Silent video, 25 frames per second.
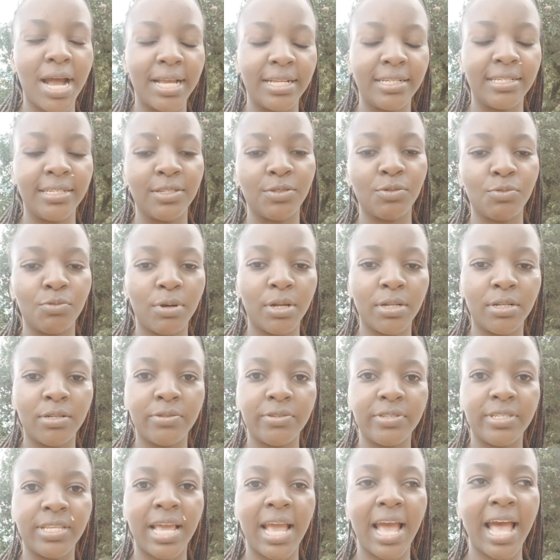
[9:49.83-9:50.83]
I just want
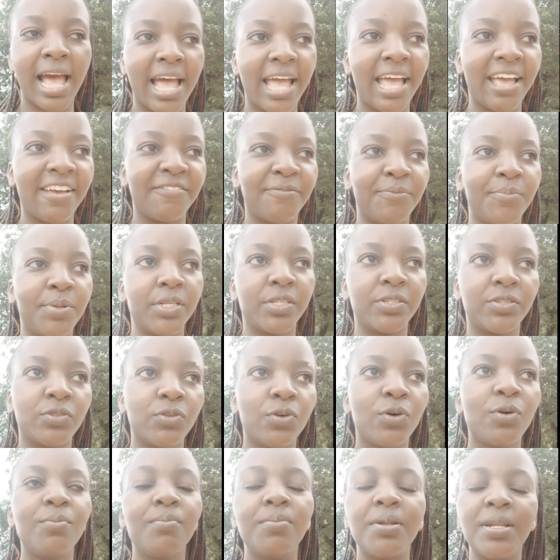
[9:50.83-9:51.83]
to say I have been
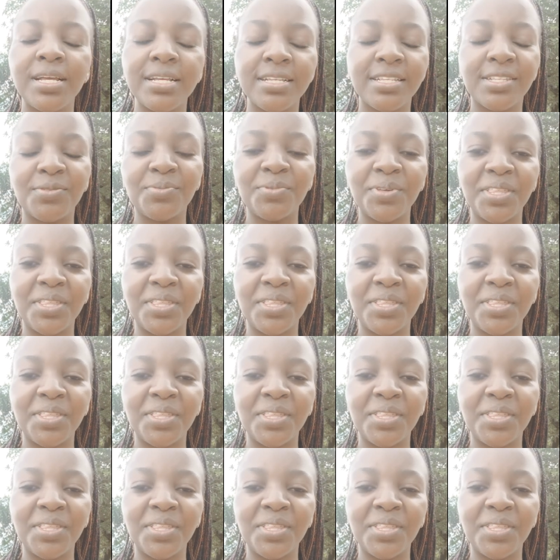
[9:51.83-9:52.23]
so blessed